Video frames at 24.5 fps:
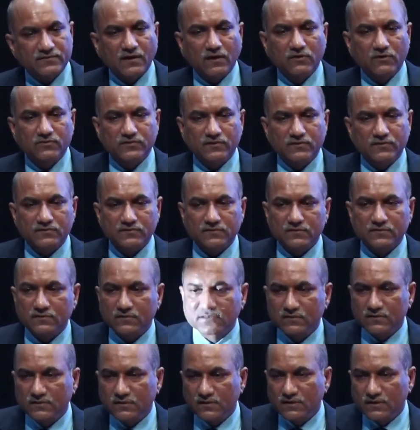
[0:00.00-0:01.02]
houses.
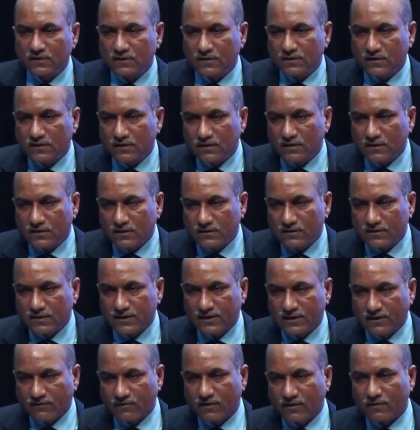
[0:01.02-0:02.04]
The
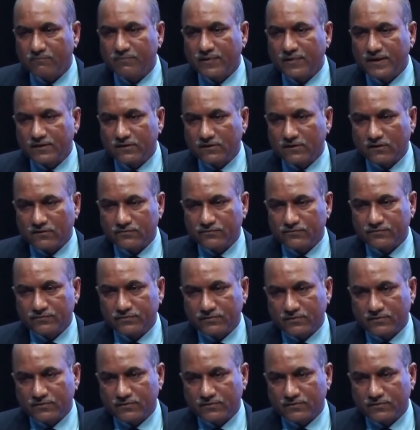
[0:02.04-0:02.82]
development of